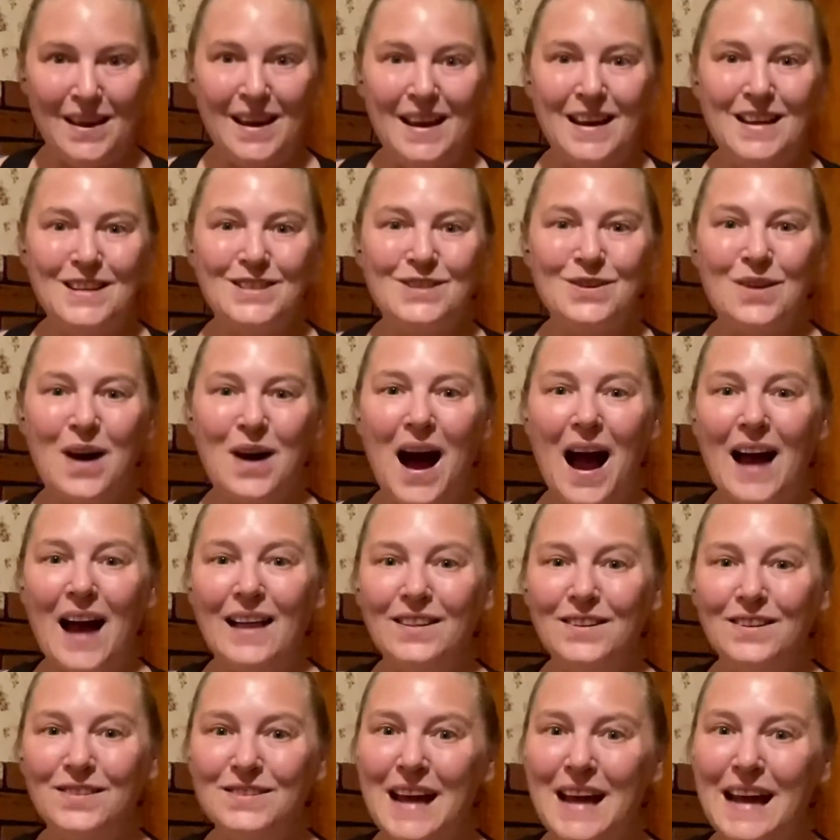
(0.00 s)
So I
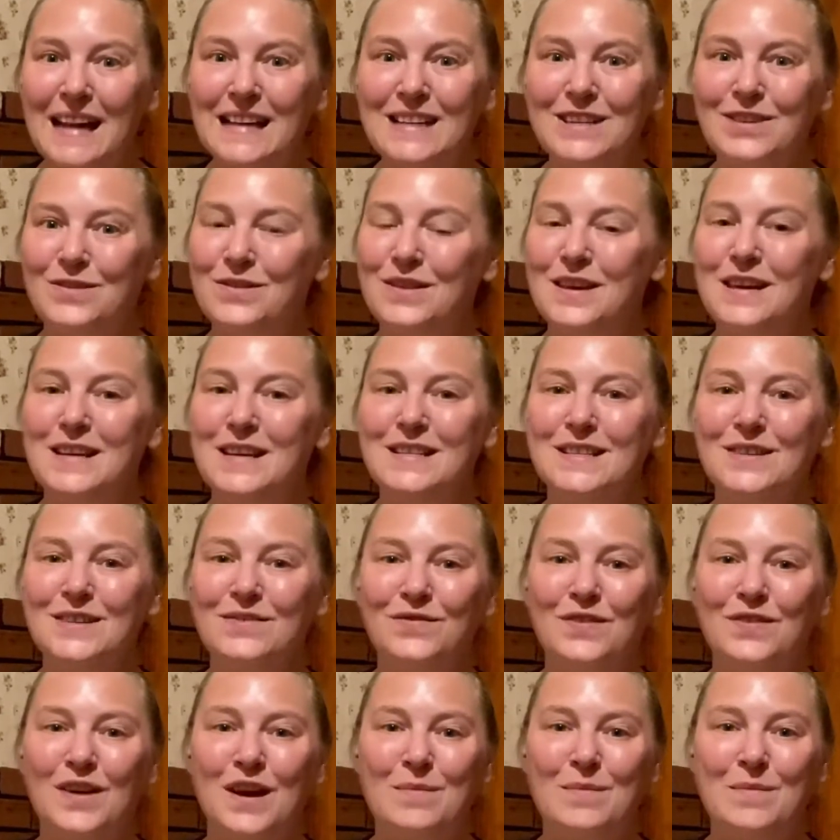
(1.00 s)
learned how to do this
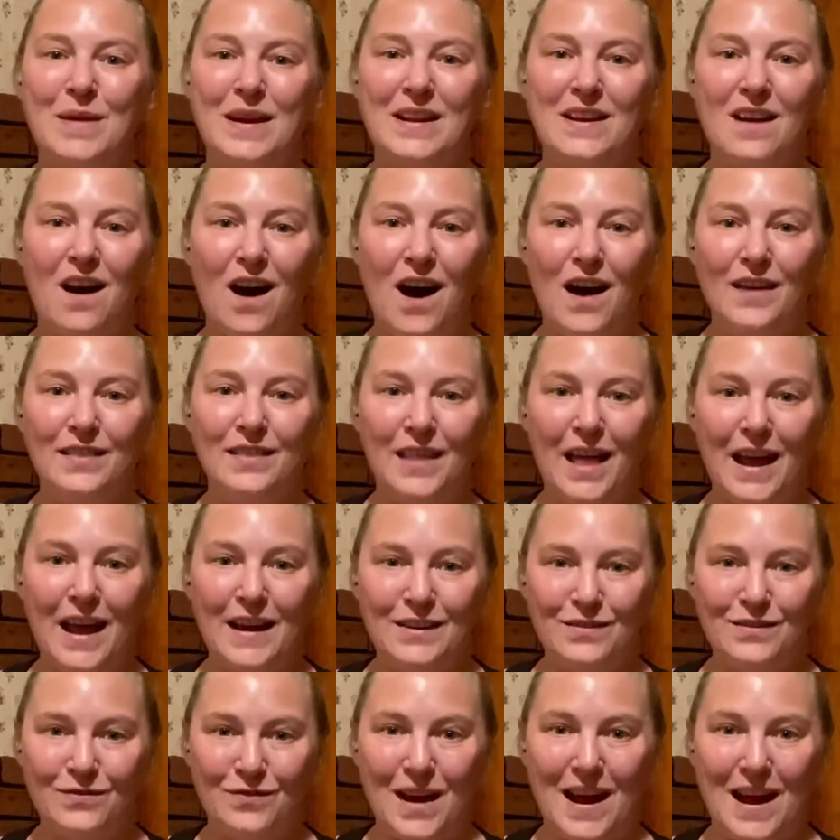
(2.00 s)
from an online
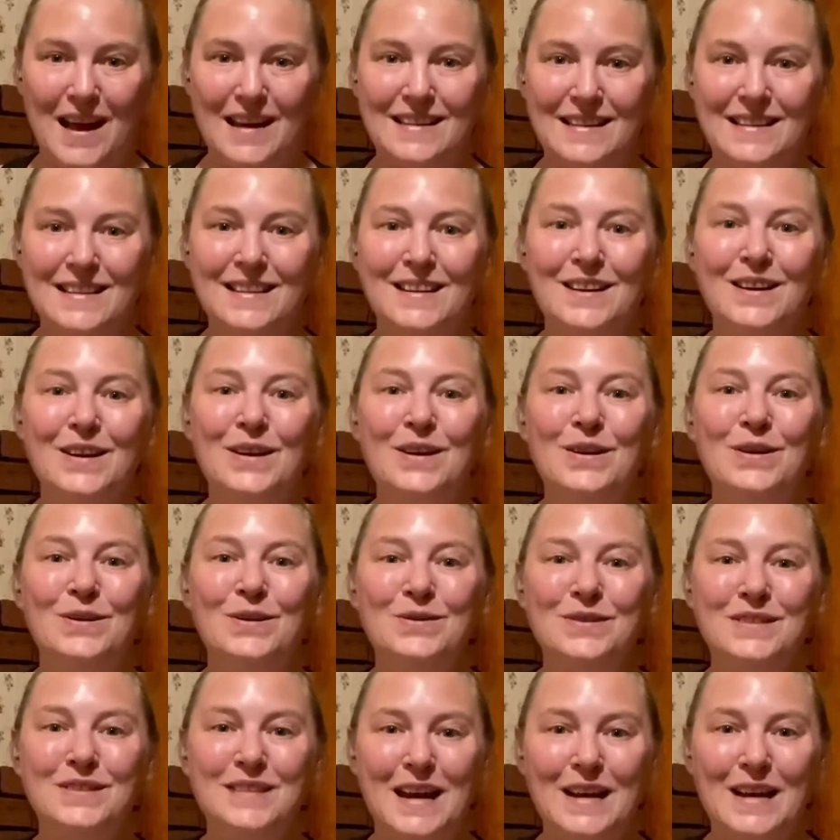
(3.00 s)
friend
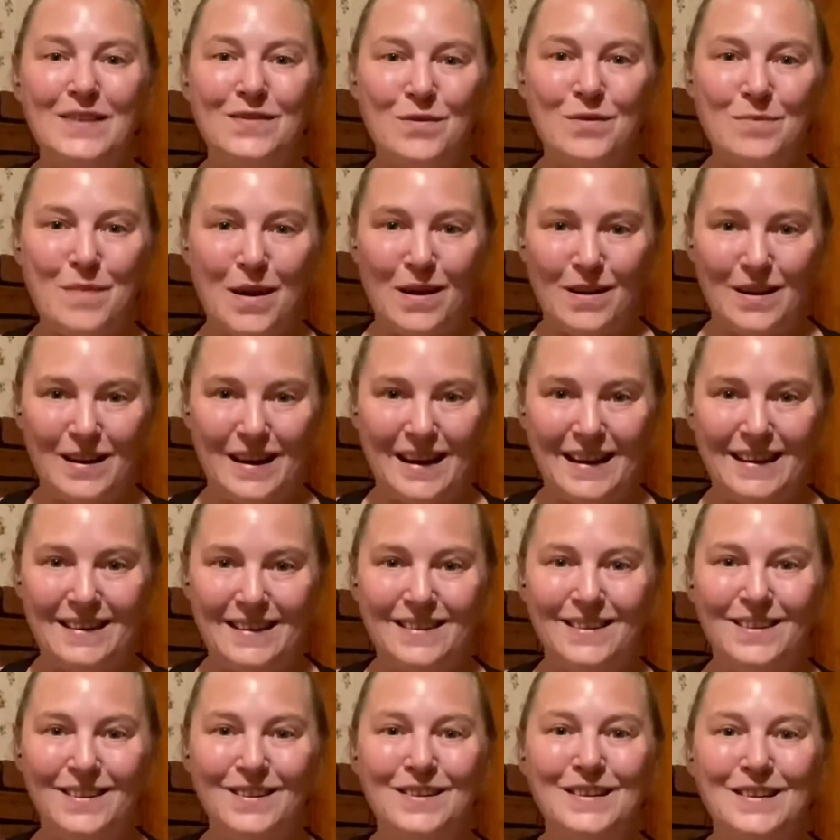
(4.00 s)
who's Native American.
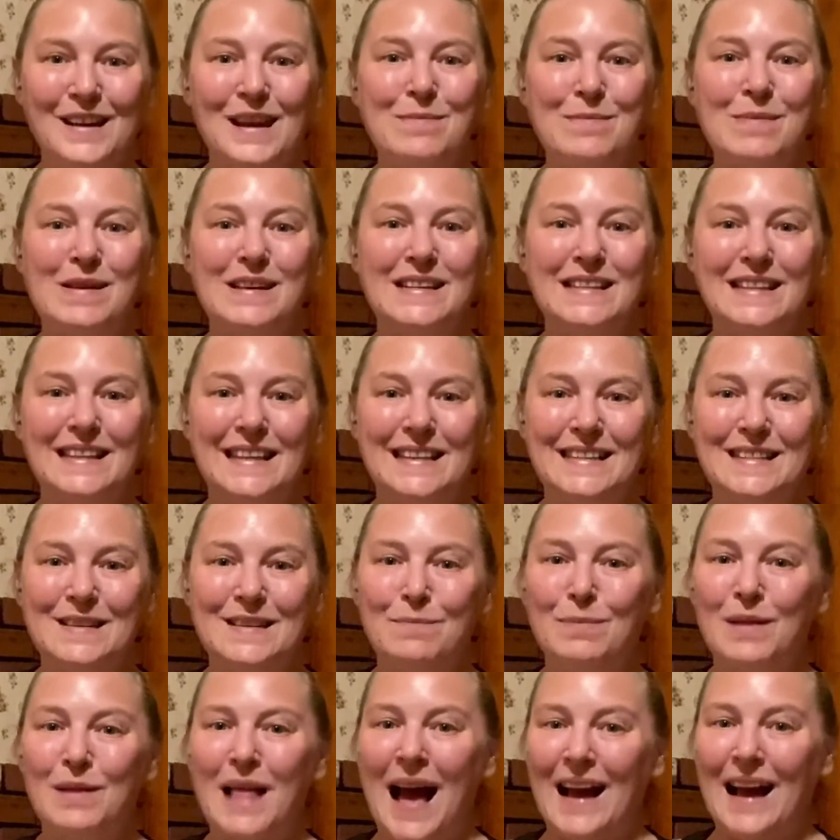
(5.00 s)
Her name is Linda
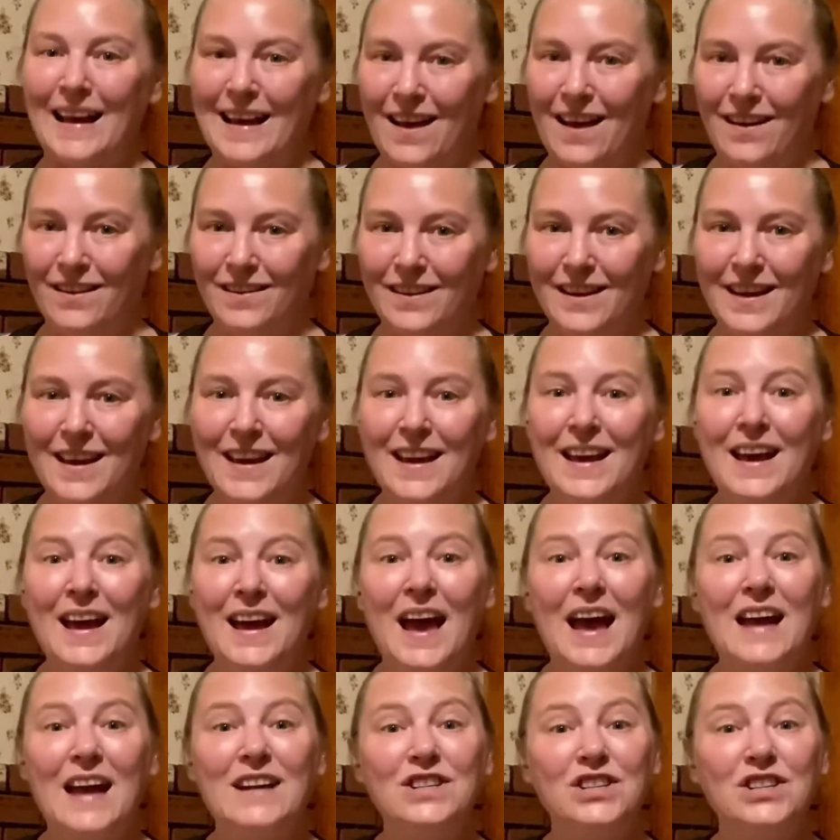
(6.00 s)
Black Elk,
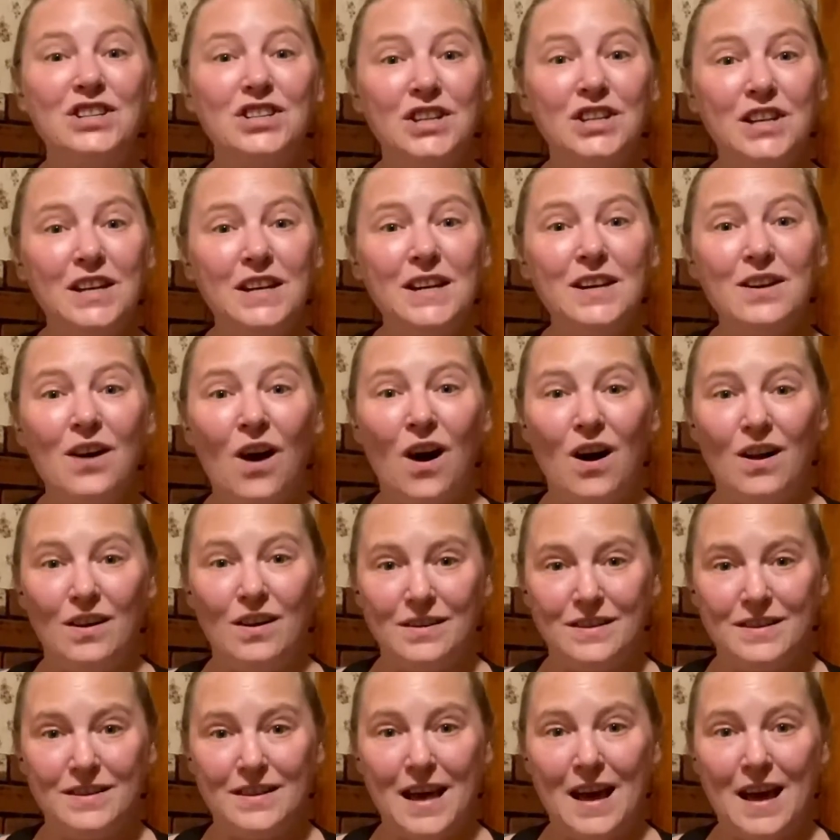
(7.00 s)
and she
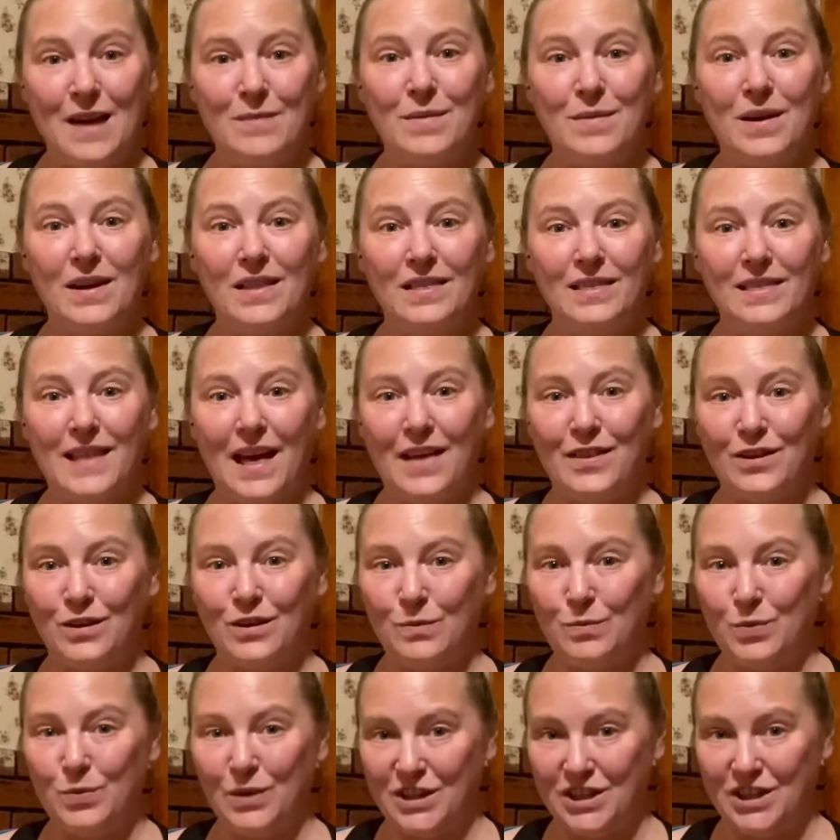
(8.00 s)
calls them leather
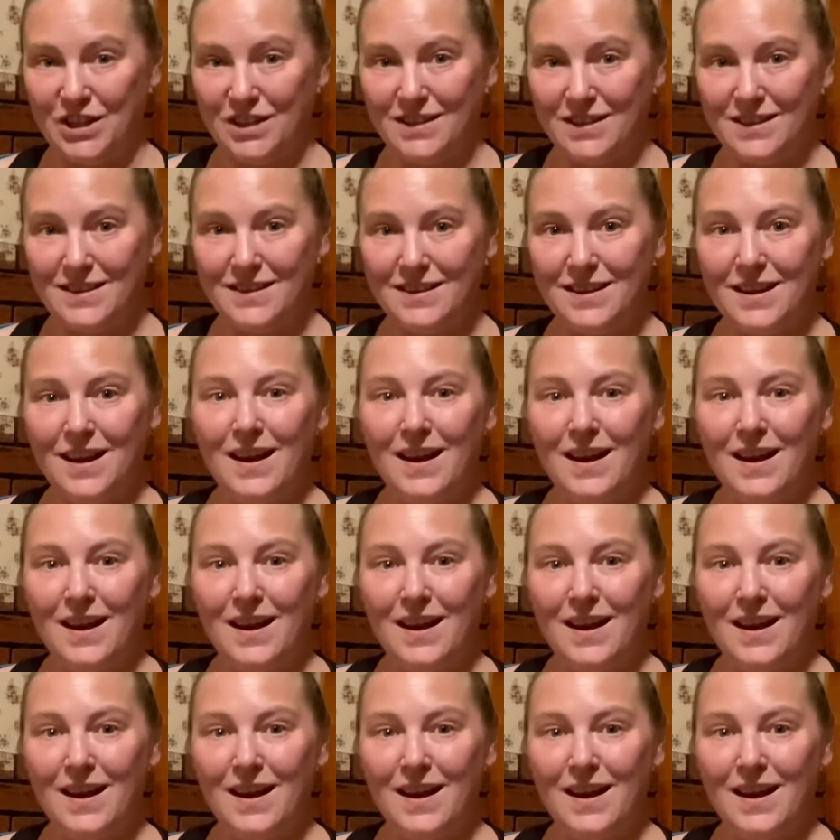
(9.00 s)
britches.